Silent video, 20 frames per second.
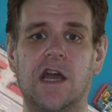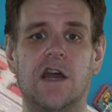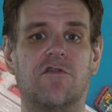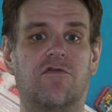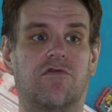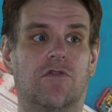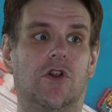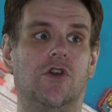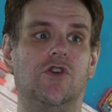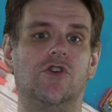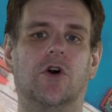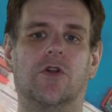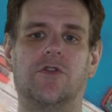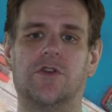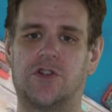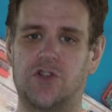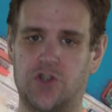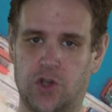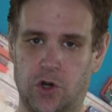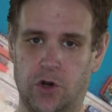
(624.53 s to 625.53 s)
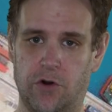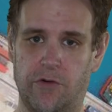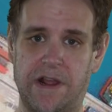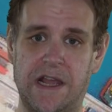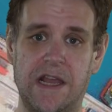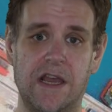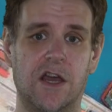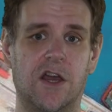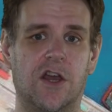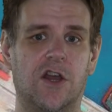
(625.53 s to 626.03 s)
for another
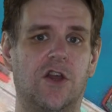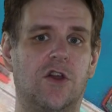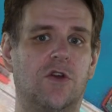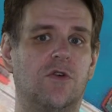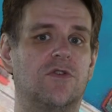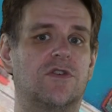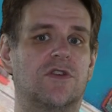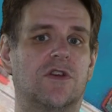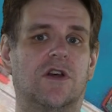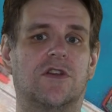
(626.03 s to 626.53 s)
Tory who's